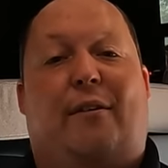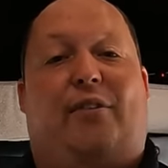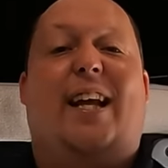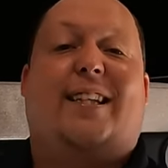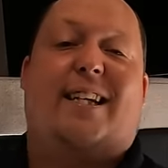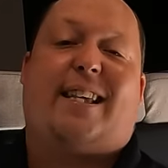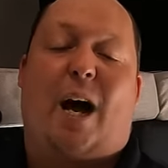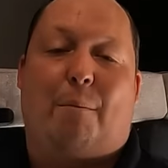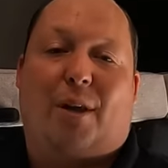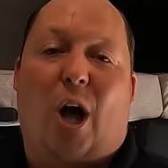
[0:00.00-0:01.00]
We have linked it
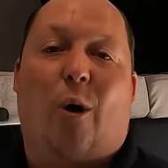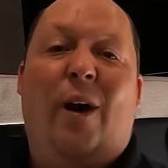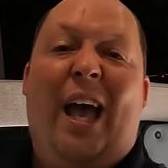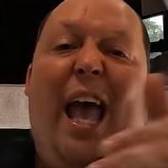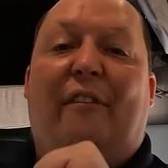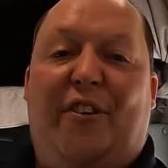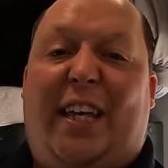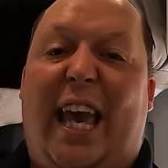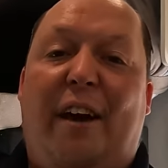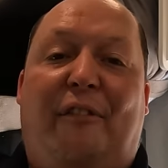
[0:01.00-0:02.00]
down below. If you
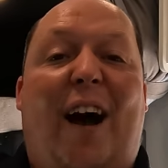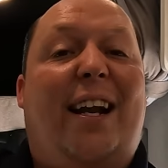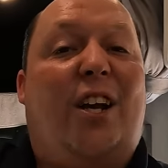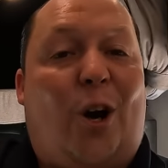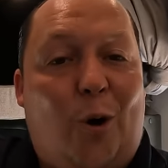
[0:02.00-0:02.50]
can't find it,